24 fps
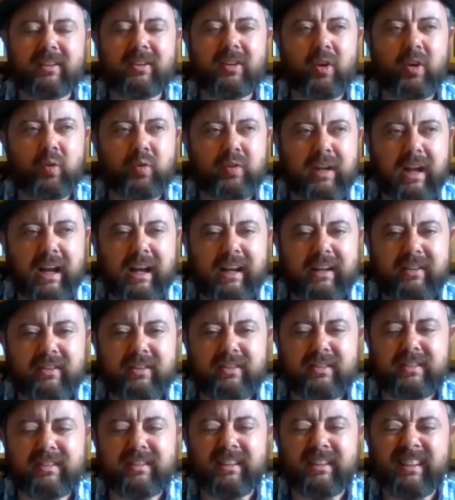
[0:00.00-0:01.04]
new
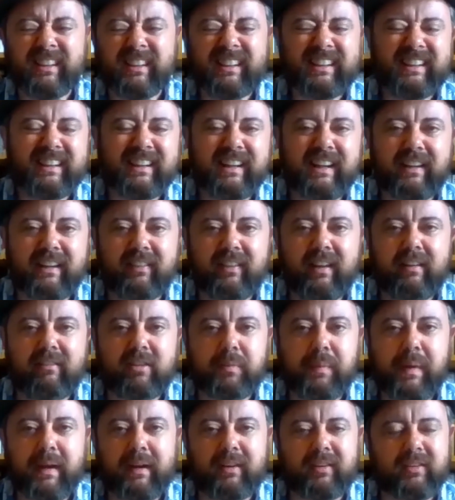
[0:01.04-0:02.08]
challenges in that
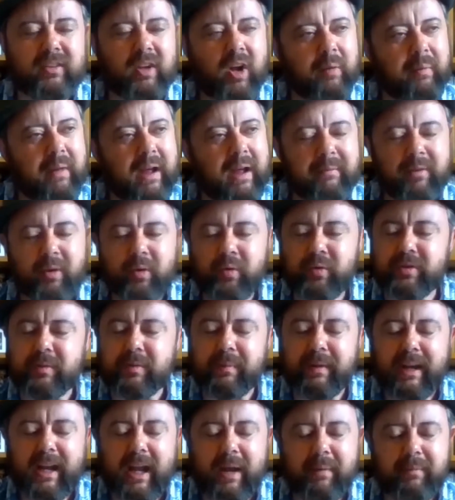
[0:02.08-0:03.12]
respect. Because now I'm used to
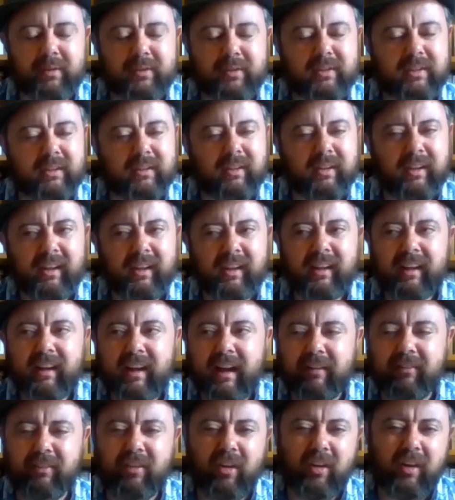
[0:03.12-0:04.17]
being able to.
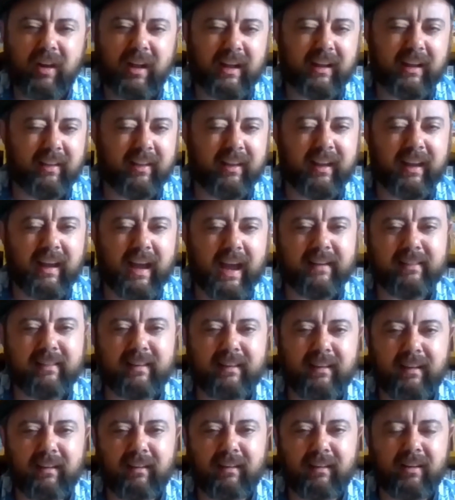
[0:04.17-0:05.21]
I've got like the
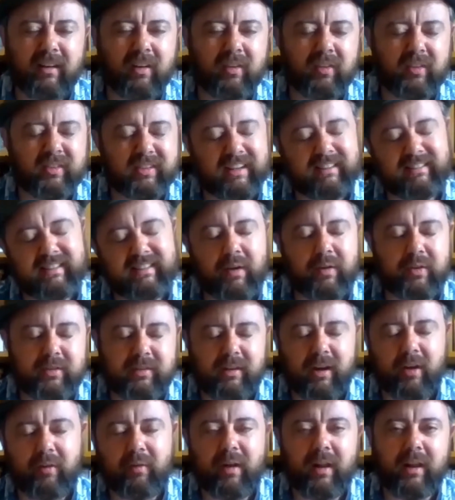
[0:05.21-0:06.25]
6 hours
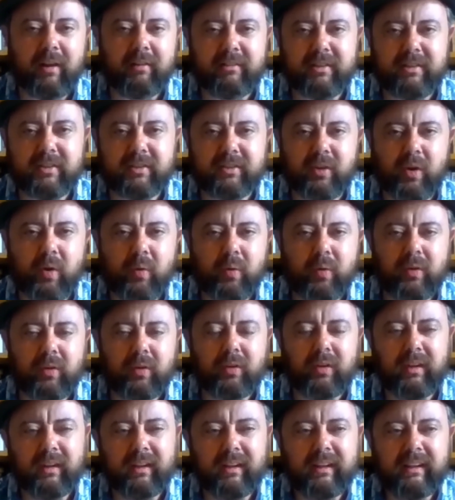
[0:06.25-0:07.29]
while they're at
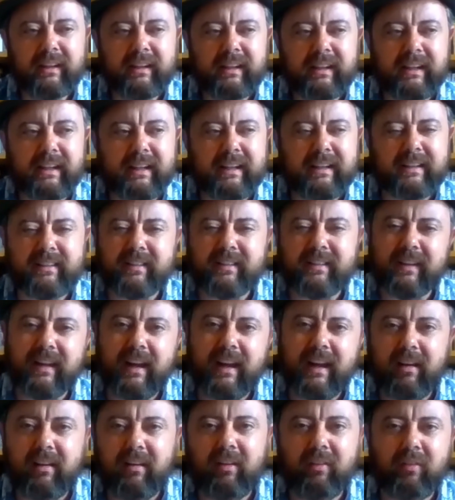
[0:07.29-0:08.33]
school to
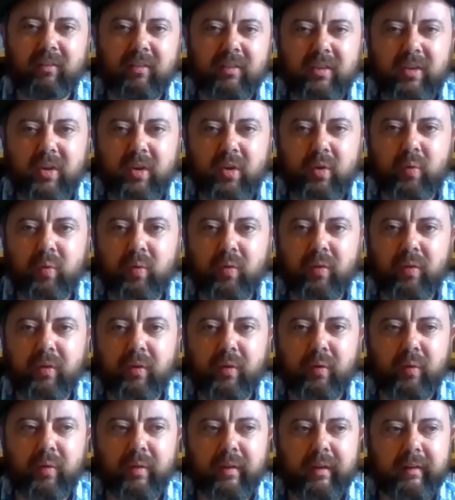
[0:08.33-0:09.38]
get on, do
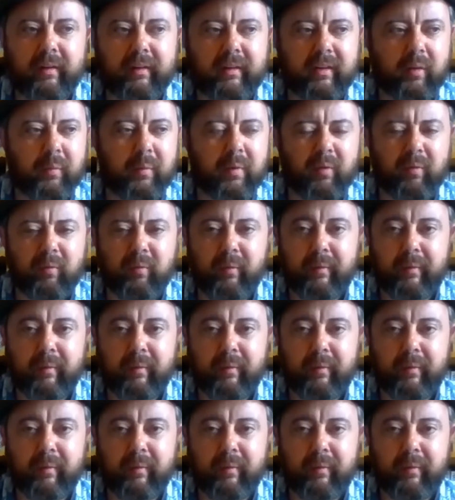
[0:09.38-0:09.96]
me